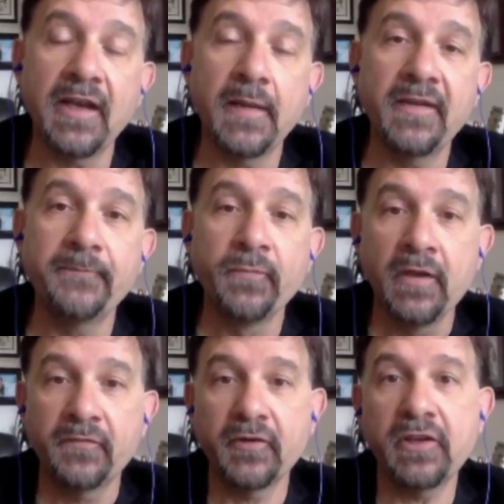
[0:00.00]
I mean,
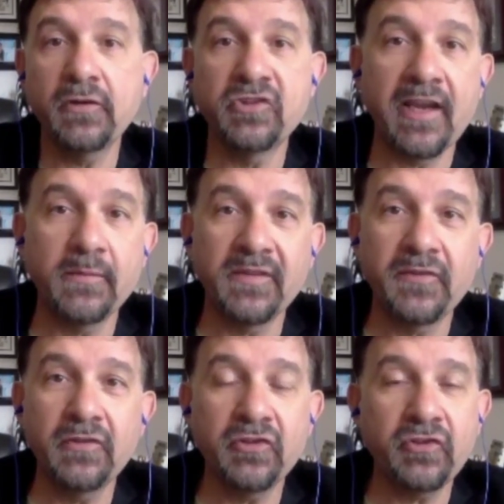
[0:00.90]
for you, James, if
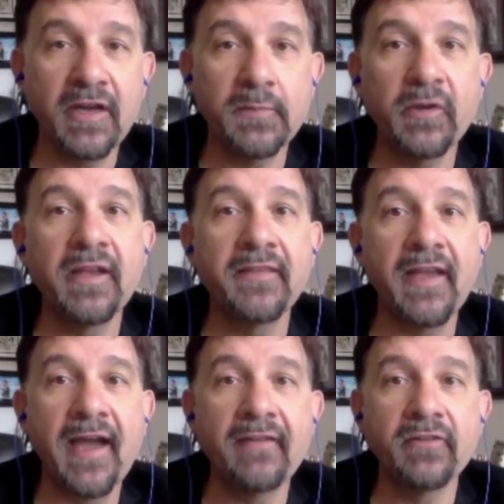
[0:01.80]
you just try to play the
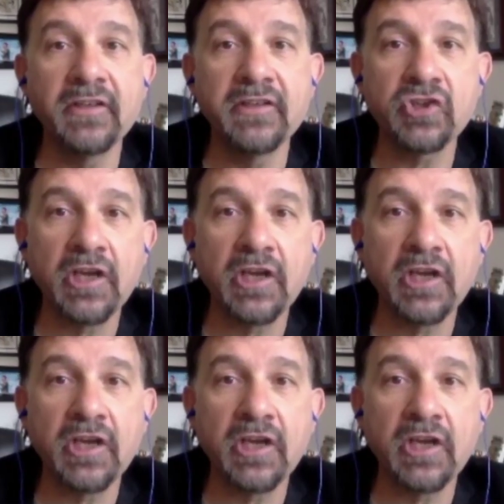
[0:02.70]
average